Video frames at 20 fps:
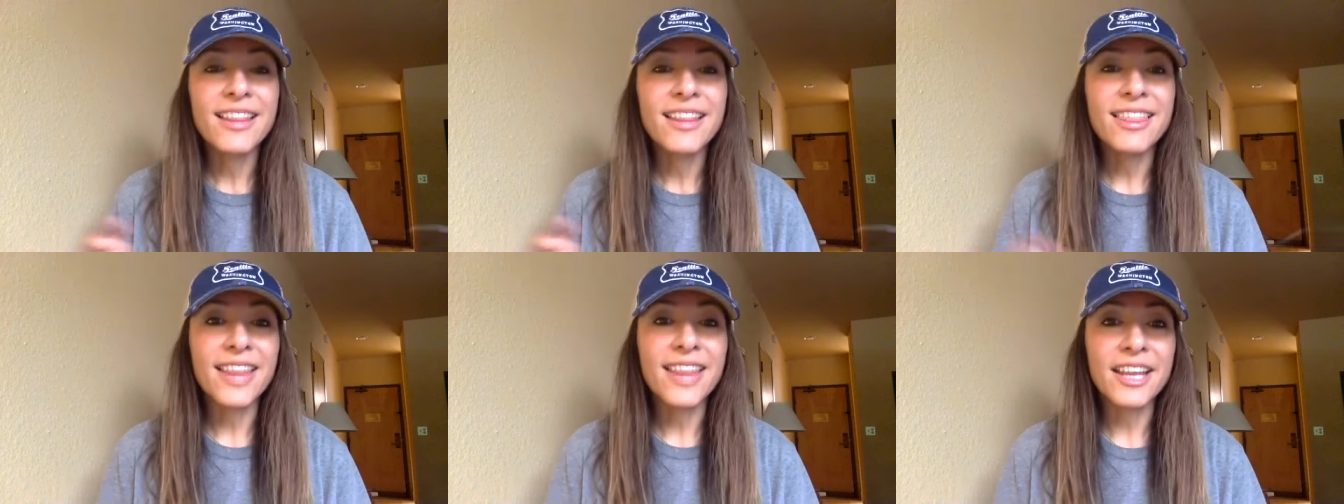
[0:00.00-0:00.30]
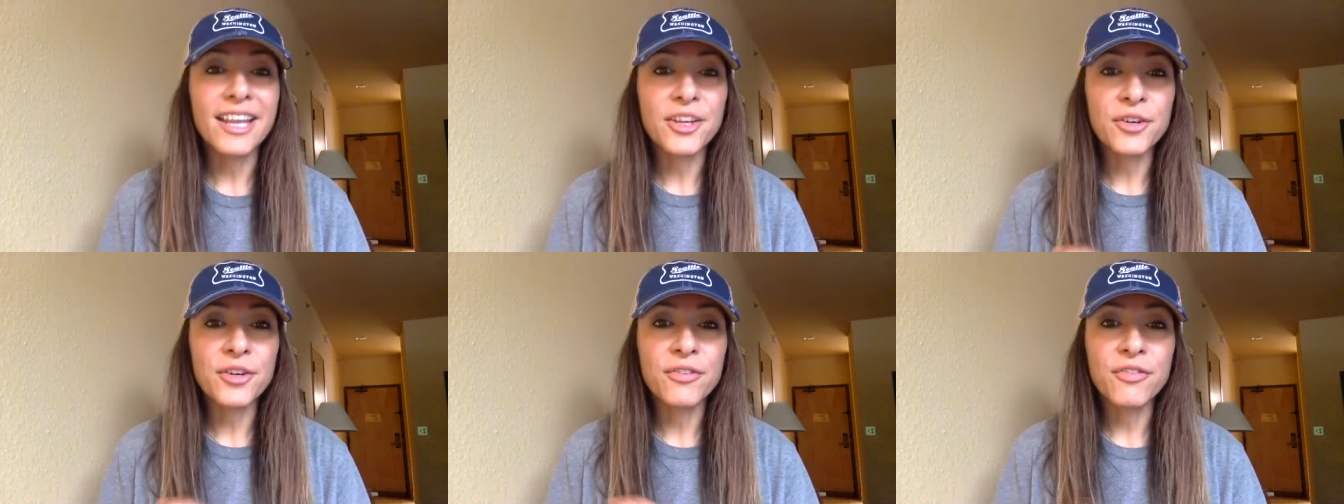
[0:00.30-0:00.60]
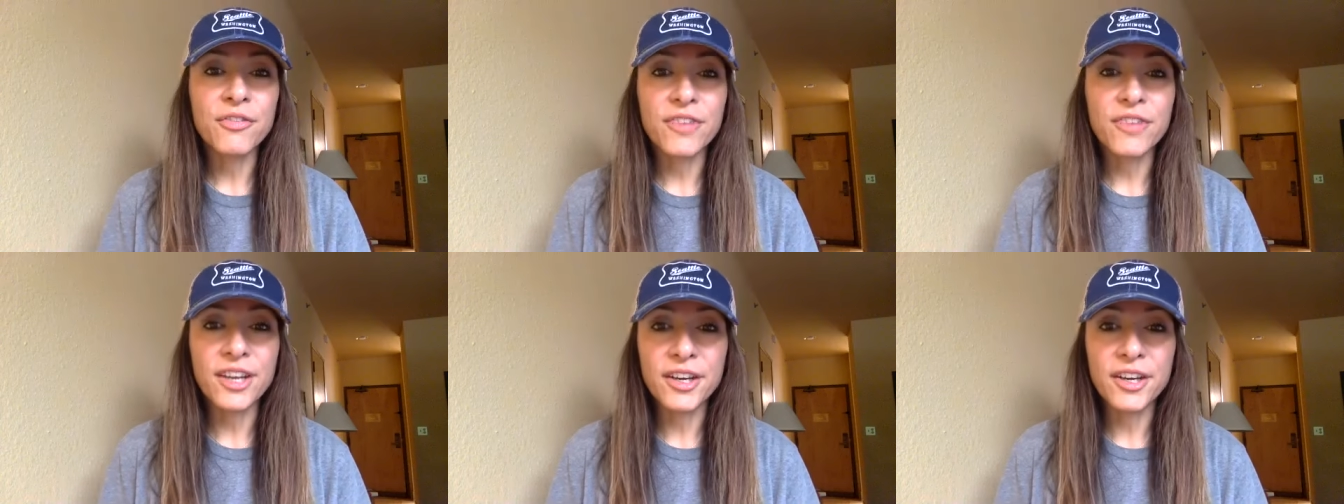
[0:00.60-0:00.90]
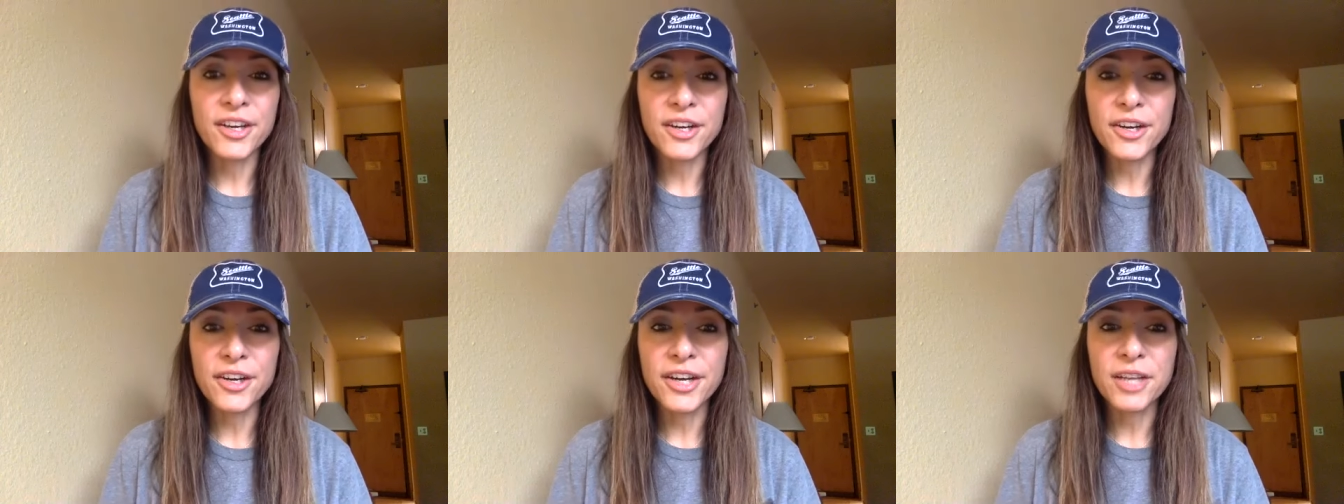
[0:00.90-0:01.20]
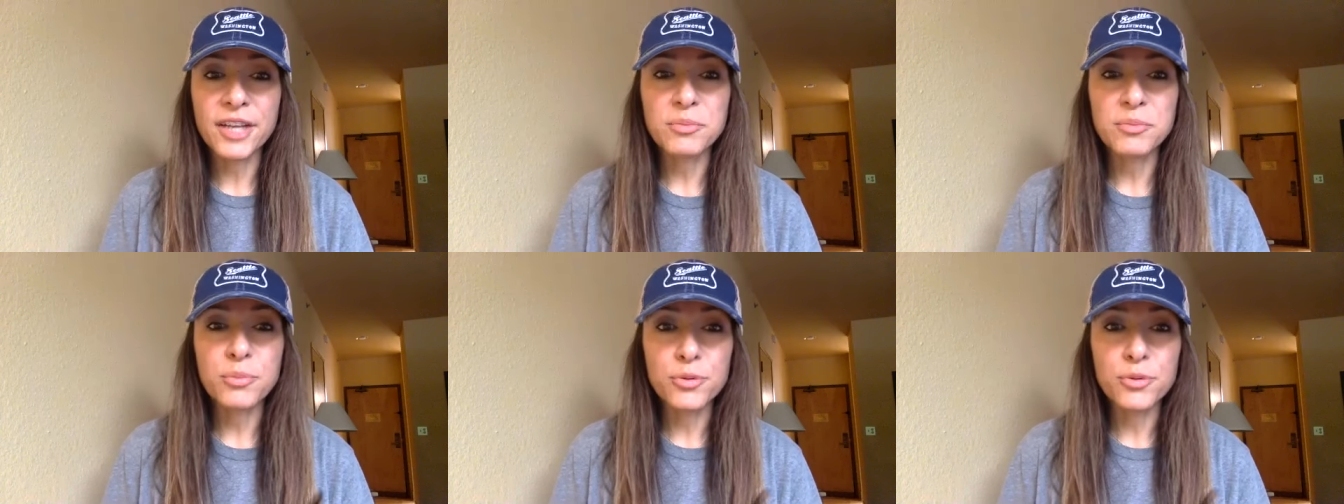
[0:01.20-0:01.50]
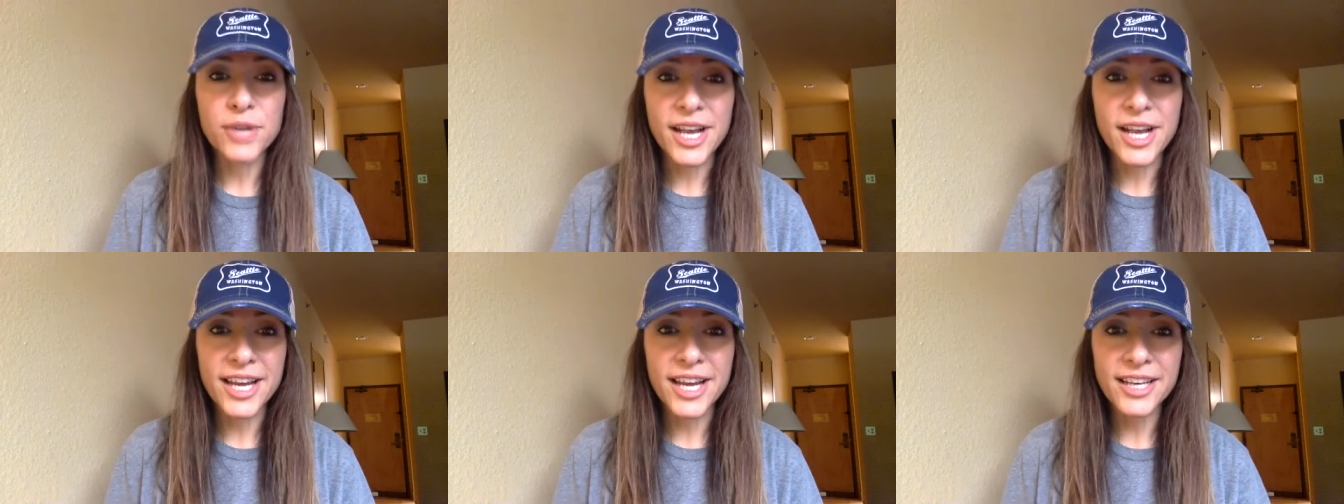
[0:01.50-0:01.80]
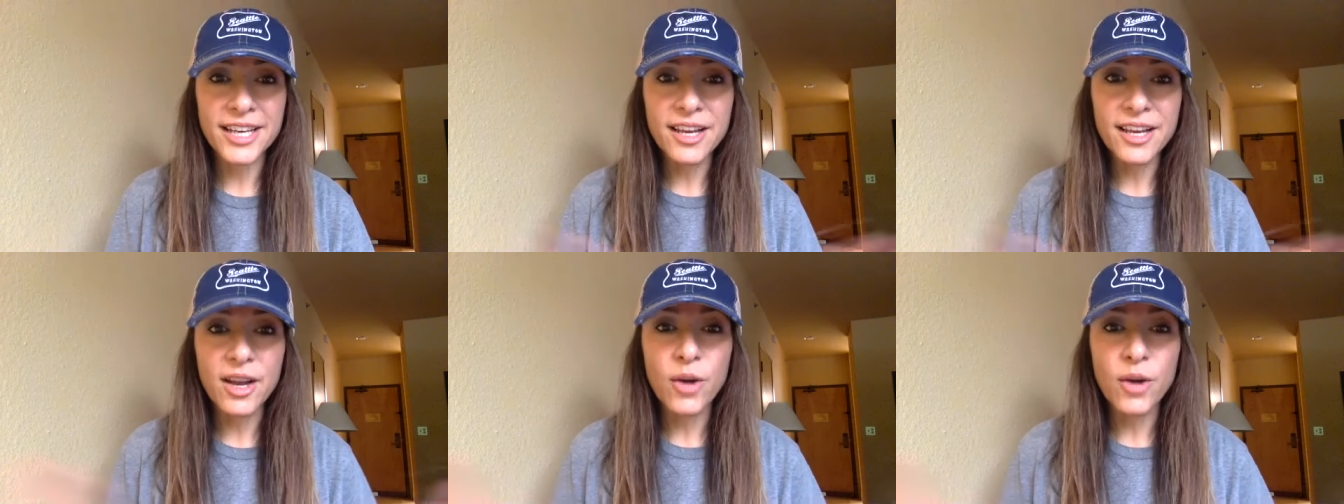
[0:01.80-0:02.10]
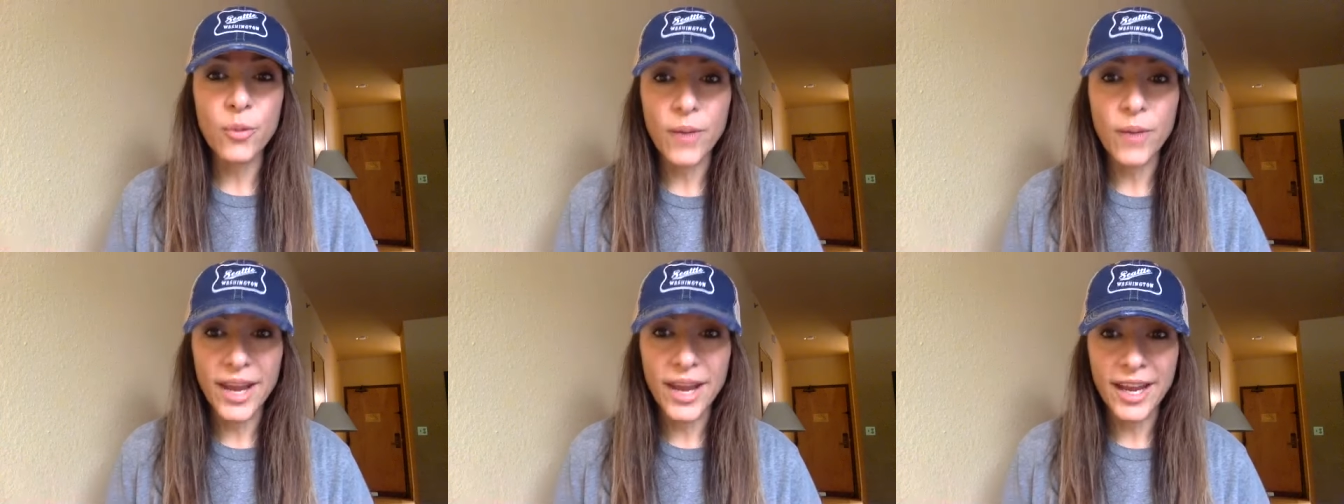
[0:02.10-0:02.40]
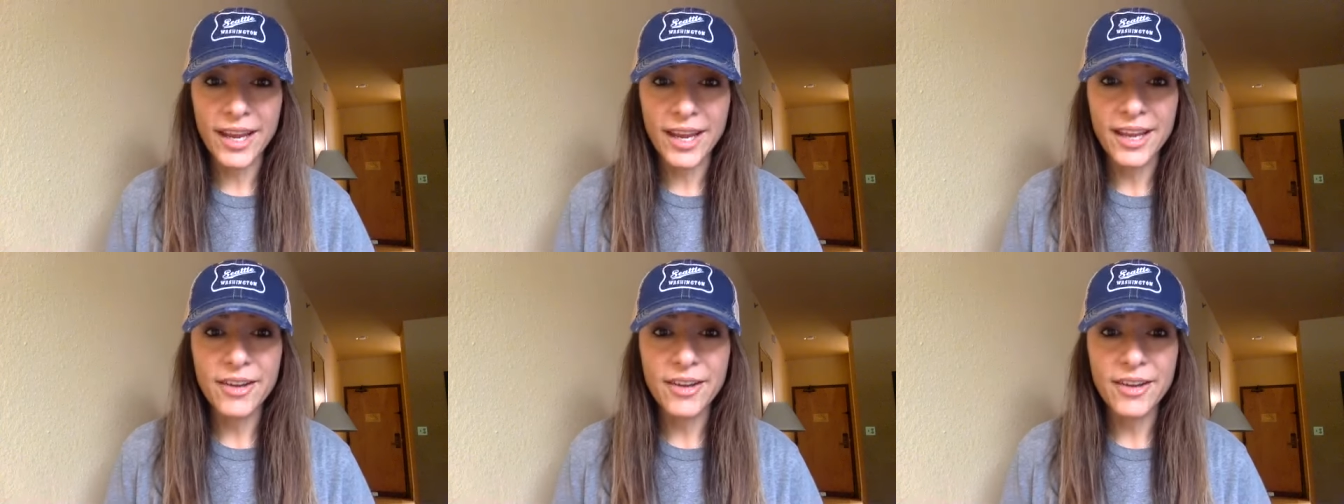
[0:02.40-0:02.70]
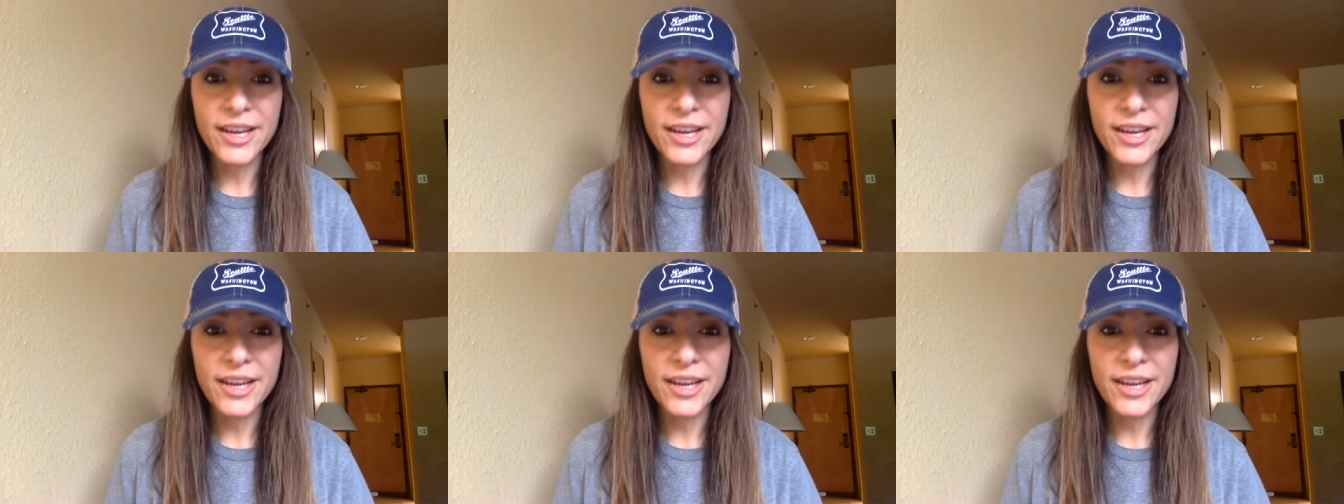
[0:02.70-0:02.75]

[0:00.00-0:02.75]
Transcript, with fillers: Let your fear and pride away.